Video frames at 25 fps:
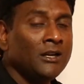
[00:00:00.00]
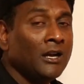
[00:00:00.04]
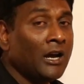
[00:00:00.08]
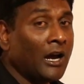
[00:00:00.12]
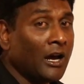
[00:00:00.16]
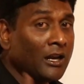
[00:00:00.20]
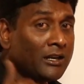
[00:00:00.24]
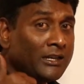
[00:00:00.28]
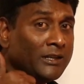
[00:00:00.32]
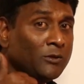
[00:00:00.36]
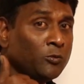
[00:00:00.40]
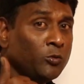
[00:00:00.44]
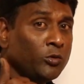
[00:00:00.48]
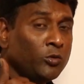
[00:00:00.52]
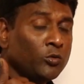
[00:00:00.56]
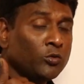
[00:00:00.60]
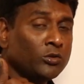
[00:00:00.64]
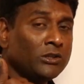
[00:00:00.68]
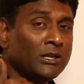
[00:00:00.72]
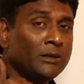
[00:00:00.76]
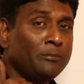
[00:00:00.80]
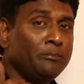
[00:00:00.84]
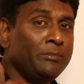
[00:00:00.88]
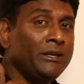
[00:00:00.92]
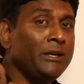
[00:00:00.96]
Already we know
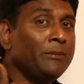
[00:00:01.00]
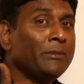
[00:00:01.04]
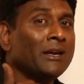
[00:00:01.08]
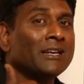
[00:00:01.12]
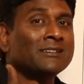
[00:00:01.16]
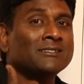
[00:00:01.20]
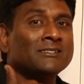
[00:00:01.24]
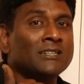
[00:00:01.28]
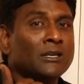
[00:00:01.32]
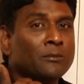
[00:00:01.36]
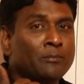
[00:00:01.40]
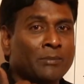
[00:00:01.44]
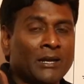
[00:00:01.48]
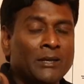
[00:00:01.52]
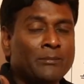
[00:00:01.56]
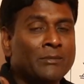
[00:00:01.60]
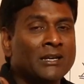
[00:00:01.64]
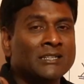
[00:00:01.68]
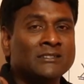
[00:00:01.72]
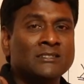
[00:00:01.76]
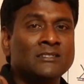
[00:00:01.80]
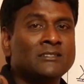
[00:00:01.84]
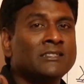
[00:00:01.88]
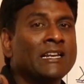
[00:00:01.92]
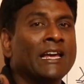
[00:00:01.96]
that B max or pi
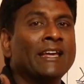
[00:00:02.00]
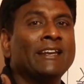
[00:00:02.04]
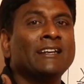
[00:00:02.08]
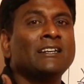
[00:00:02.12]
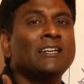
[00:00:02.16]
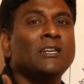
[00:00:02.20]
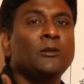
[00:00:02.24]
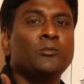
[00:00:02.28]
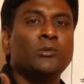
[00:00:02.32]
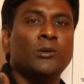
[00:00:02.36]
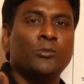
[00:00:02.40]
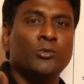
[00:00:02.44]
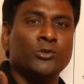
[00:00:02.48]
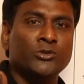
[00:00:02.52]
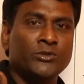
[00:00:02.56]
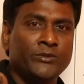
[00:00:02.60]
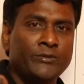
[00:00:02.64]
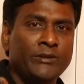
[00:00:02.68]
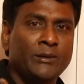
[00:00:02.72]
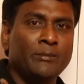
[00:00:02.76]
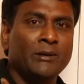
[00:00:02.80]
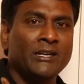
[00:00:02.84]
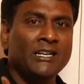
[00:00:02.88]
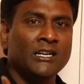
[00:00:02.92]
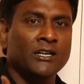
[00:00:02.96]
max is directly proportional
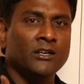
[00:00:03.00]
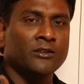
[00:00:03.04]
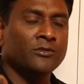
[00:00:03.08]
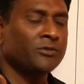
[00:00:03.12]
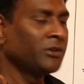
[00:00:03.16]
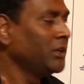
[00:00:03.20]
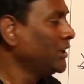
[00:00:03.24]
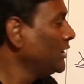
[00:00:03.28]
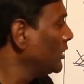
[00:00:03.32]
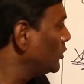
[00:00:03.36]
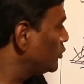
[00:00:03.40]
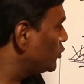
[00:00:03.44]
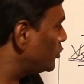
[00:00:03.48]
to V by F.